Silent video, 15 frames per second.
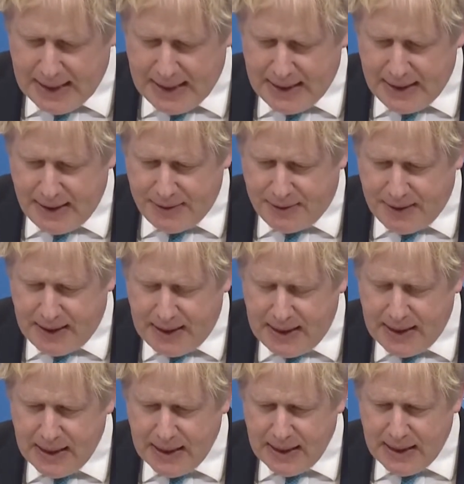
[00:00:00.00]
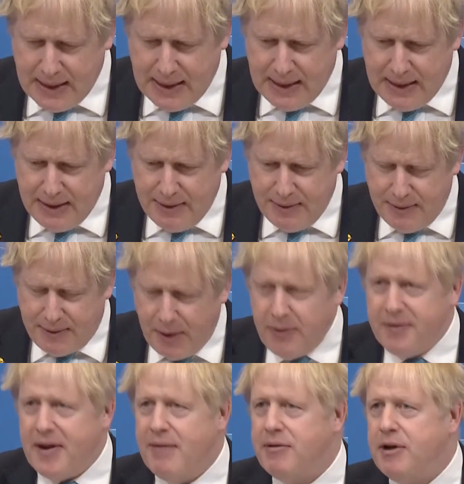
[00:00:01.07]
uh, the, there
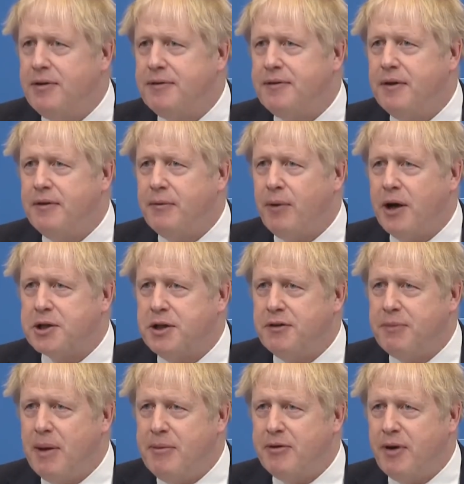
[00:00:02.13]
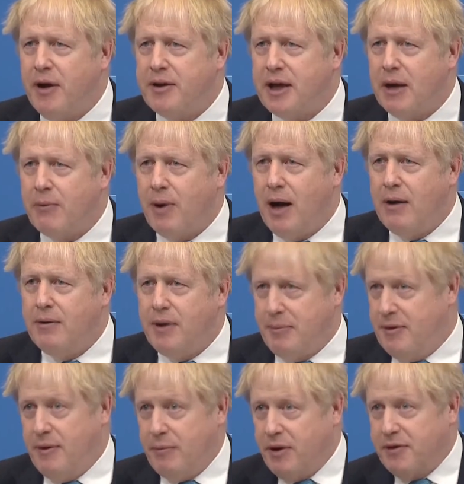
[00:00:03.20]
is evidence that the Russians may be trying to get round. I
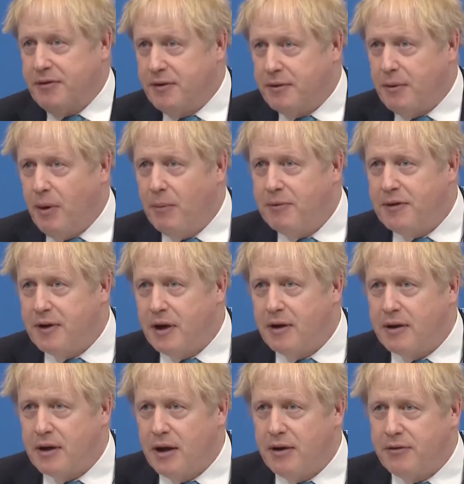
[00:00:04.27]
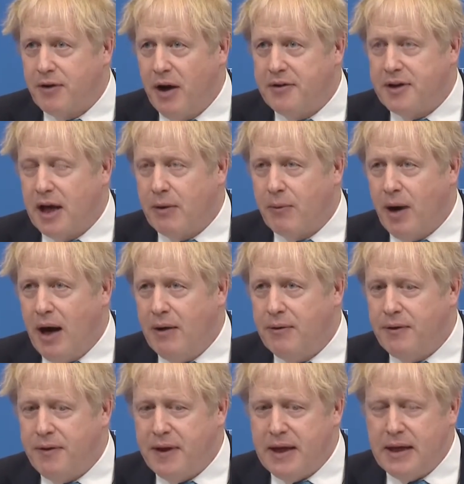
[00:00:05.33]
mean, the Russians are obviously get, going to try to get
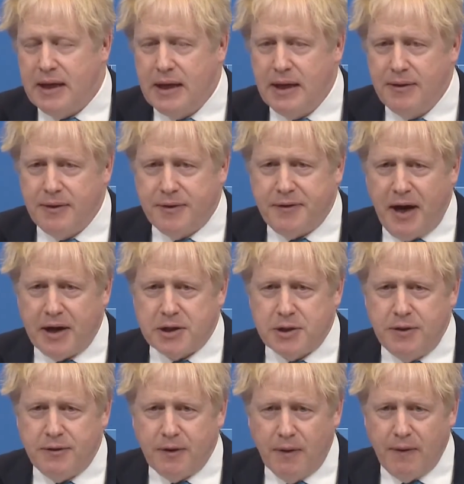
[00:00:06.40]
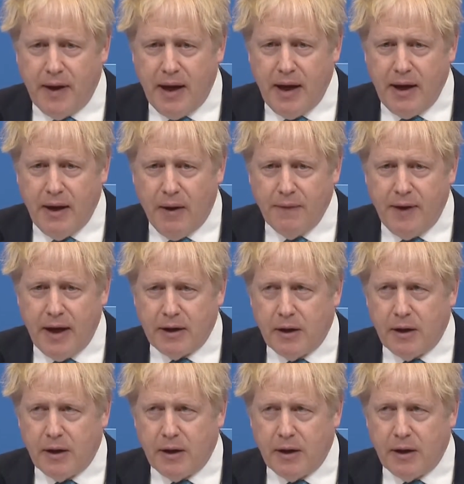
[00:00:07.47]
round the, the sanctions on their on their